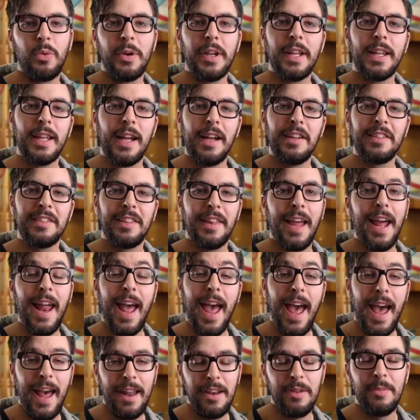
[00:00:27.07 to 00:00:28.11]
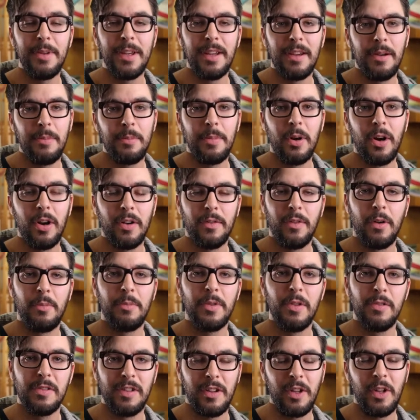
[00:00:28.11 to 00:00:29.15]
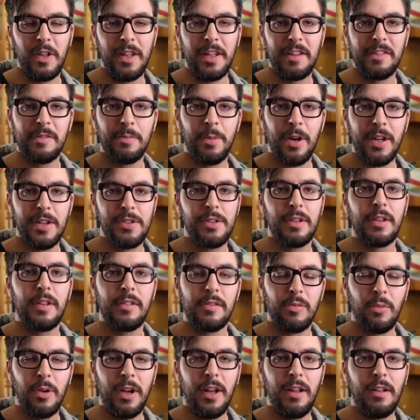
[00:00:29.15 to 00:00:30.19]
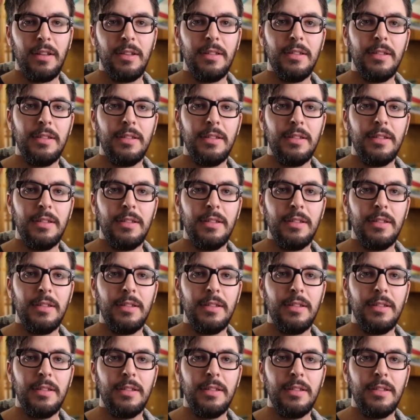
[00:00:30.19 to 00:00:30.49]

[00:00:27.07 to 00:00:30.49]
realized that had to become part of our musical expression as well.